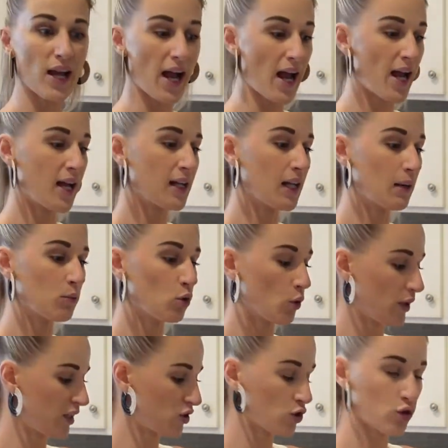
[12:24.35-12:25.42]
and I'm
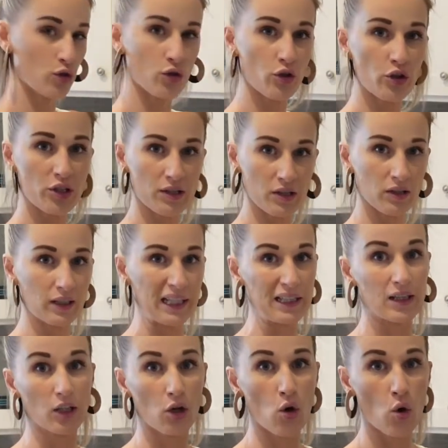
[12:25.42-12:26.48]
going to still
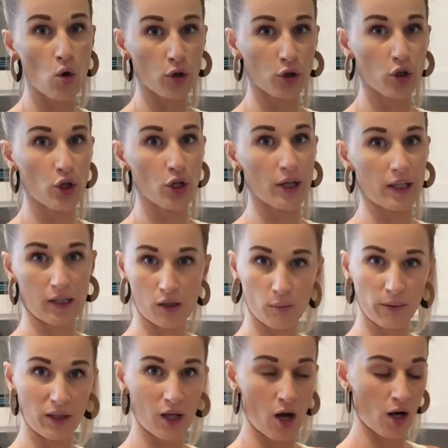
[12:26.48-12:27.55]
let the corn cook a little
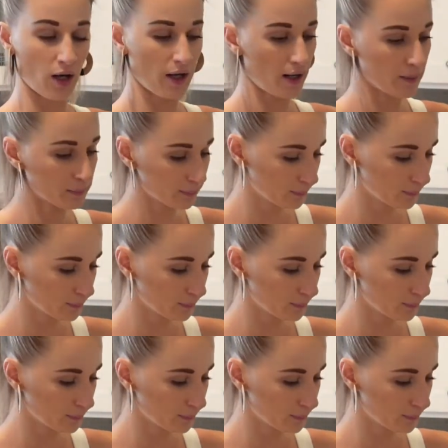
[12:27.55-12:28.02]
bit longer.